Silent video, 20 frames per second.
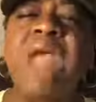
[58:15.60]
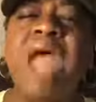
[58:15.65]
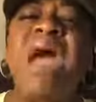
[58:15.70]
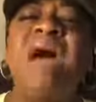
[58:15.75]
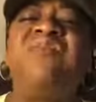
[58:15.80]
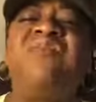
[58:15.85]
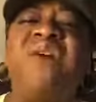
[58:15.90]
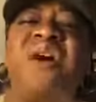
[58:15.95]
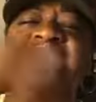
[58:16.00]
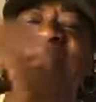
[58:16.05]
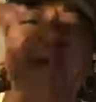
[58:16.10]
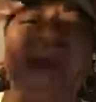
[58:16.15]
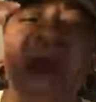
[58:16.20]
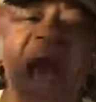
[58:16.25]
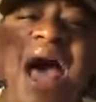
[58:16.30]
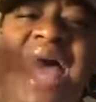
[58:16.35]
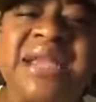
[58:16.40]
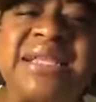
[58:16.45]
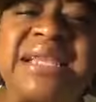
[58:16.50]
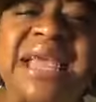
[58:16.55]
for the
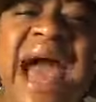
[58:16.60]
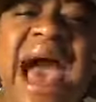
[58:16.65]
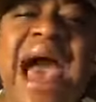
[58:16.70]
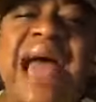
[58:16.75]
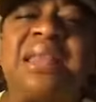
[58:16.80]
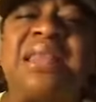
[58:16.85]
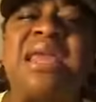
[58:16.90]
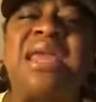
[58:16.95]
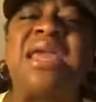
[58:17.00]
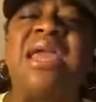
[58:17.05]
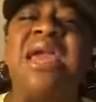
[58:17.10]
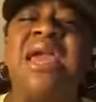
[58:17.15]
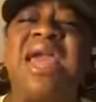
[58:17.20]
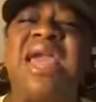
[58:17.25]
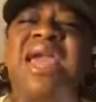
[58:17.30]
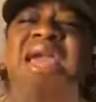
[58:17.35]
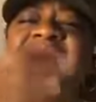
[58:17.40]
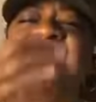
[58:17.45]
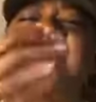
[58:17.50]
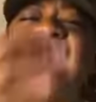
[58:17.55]
ungodly
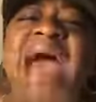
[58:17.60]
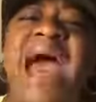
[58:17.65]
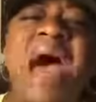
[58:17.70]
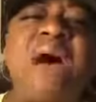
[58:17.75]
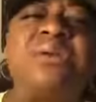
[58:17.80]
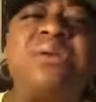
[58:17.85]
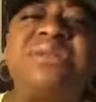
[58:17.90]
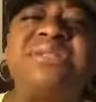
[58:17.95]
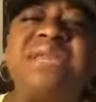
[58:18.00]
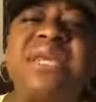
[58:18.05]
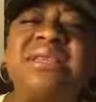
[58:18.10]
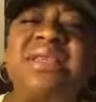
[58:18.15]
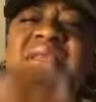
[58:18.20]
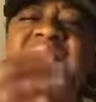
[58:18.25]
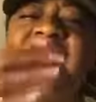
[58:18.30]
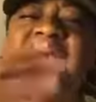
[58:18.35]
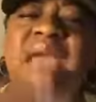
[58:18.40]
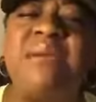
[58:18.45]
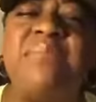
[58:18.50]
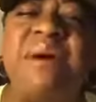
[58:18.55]
encounters in the
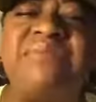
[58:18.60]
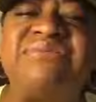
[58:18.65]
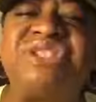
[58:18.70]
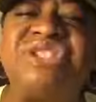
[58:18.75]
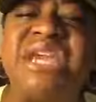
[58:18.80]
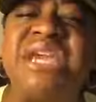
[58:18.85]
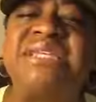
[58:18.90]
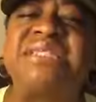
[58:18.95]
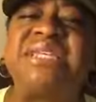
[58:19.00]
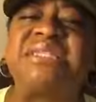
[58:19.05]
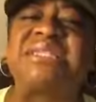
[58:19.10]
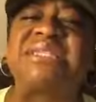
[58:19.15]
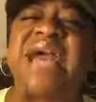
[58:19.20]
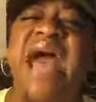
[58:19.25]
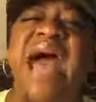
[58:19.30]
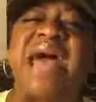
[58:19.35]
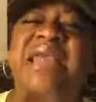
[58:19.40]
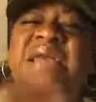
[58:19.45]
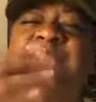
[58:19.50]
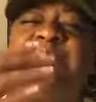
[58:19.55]
name of Jesus,
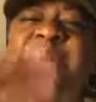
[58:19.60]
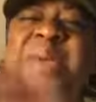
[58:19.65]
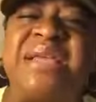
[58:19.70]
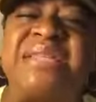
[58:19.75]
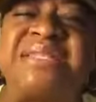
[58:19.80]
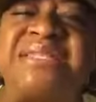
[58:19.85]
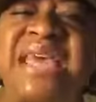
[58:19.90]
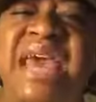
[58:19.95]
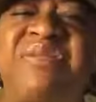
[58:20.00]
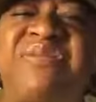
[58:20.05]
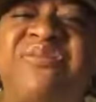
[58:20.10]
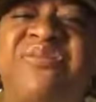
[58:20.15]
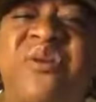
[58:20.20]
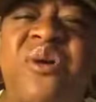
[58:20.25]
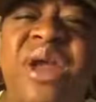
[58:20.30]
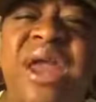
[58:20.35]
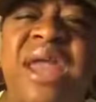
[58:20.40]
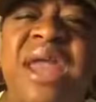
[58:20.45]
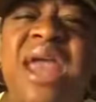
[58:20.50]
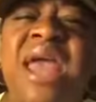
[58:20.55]
God, and be set
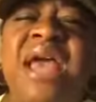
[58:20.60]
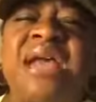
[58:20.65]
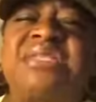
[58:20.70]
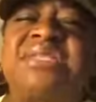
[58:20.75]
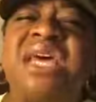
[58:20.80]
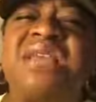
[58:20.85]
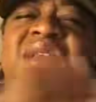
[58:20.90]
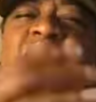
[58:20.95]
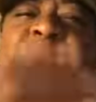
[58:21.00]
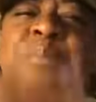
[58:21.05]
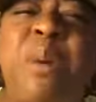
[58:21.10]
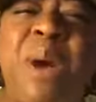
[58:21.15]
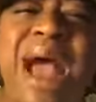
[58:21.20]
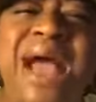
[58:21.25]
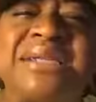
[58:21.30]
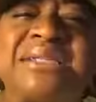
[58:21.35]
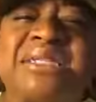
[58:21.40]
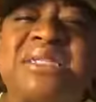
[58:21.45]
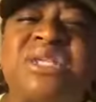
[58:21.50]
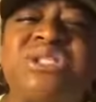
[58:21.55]
free to the
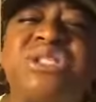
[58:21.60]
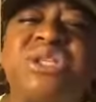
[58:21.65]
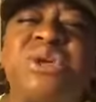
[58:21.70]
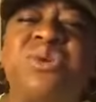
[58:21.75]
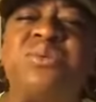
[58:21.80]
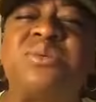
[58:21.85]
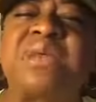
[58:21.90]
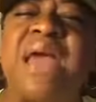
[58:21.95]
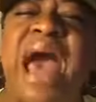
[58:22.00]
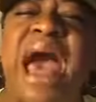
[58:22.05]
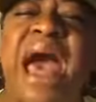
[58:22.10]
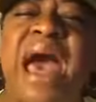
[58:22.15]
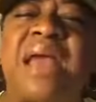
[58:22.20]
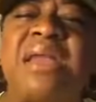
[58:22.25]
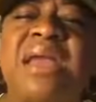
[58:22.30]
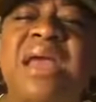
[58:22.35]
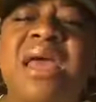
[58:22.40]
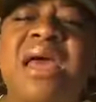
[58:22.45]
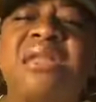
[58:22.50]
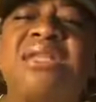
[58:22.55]
prostitute, God.
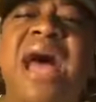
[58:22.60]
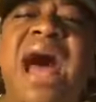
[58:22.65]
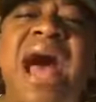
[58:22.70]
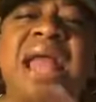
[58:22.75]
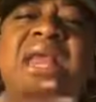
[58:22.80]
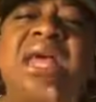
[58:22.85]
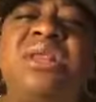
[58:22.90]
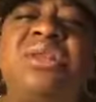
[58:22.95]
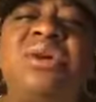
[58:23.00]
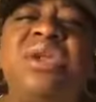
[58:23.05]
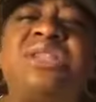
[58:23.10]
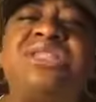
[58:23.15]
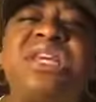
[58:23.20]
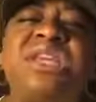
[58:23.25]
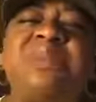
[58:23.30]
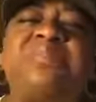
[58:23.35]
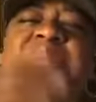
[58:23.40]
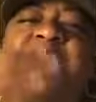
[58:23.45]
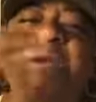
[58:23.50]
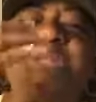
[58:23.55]
Hallelujah. To
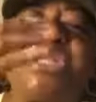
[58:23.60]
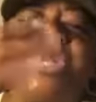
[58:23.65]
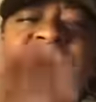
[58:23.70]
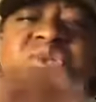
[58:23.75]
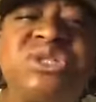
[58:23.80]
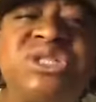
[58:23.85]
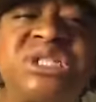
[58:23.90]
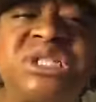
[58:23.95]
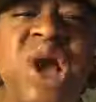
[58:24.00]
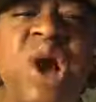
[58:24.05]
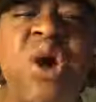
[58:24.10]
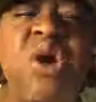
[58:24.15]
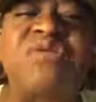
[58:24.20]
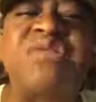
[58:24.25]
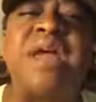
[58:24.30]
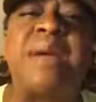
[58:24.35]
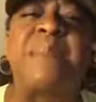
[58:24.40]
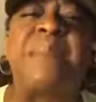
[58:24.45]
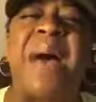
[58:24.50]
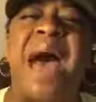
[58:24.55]
the person who sold
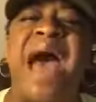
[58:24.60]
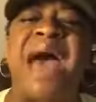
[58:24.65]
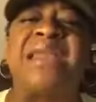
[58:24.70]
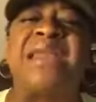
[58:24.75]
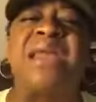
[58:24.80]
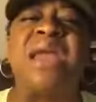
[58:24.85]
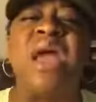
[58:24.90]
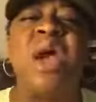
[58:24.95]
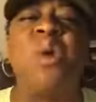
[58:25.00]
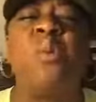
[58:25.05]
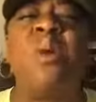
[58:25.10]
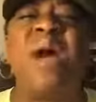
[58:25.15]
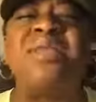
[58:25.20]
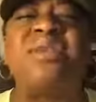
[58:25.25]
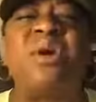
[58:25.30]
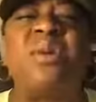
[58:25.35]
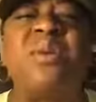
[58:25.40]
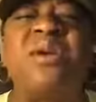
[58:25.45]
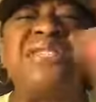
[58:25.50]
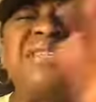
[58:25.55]
their body,
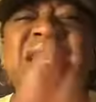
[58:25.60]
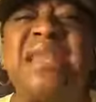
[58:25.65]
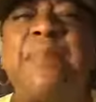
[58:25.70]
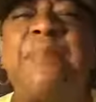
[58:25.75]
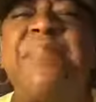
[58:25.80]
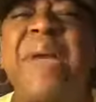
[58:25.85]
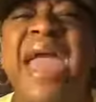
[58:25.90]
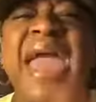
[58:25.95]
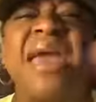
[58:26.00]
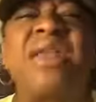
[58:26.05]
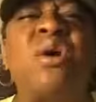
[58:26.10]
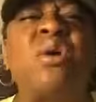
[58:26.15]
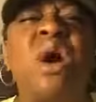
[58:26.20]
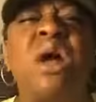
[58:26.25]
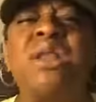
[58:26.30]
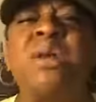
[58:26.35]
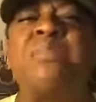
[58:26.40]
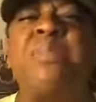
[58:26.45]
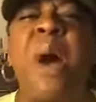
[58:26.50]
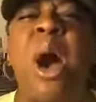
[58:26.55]
whether it was in a bed or
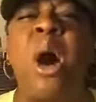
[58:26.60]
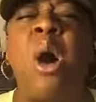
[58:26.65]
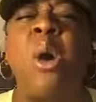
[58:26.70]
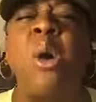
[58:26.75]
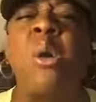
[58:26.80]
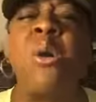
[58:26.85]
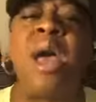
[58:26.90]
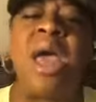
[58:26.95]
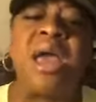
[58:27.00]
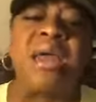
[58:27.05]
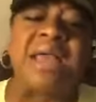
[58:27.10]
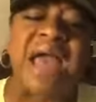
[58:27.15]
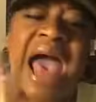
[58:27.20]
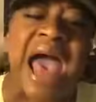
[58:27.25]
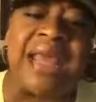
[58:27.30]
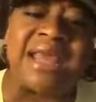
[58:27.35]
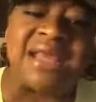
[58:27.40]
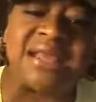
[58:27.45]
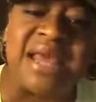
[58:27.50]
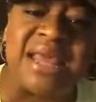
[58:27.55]
on a pole.
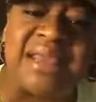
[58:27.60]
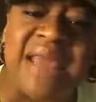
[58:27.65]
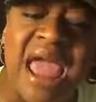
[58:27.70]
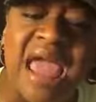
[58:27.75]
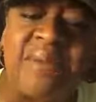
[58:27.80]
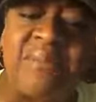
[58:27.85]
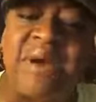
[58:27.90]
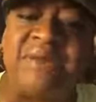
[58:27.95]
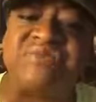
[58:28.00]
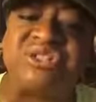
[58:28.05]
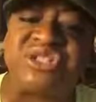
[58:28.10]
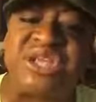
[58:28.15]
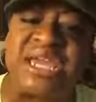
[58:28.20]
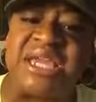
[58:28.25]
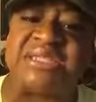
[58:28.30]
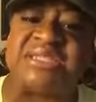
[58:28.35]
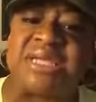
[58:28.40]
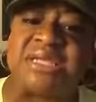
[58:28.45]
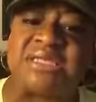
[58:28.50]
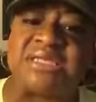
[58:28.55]
God, in the name of
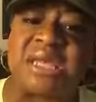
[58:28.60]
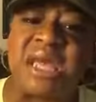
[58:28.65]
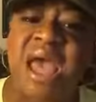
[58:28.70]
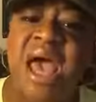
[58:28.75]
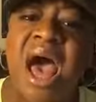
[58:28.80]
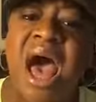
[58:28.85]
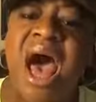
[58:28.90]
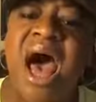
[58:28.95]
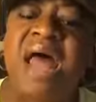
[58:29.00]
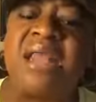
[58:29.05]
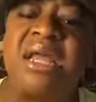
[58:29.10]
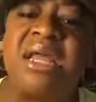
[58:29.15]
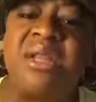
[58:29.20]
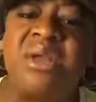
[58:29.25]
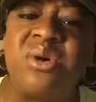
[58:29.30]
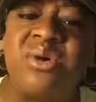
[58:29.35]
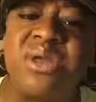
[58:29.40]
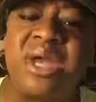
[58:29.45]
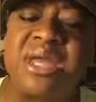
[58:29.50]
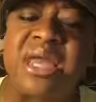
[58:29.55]
Jesus.
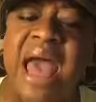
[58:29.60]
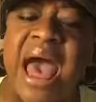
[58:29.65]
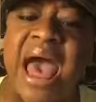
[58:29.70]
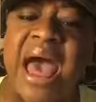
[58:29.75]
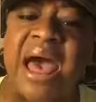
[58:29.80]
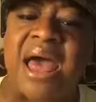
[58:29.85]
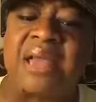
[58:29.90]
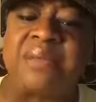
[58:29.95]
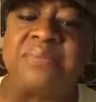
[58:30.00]
Hallelujah, God.